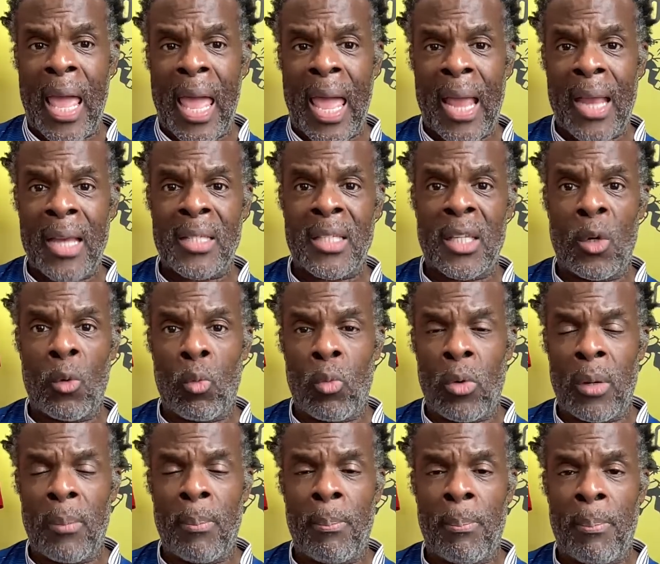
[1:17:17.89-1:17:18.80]
eggs in
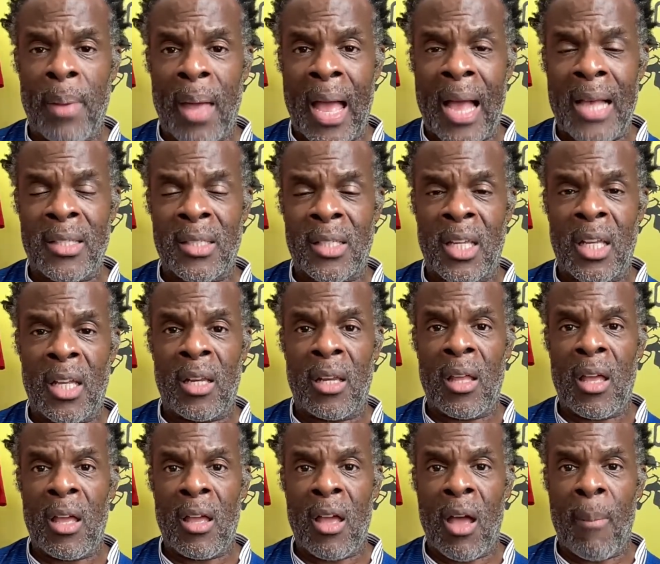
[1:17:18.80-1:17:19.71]
one basket
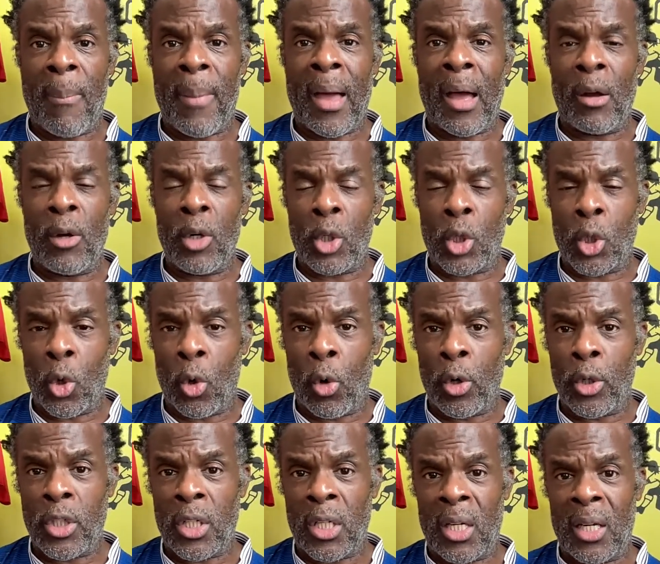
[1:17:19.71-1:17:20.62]
about
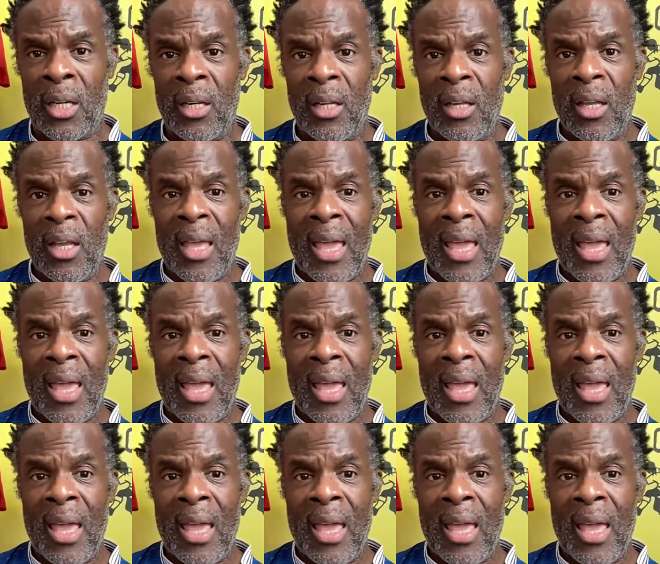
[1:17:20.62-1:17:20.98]
Georgie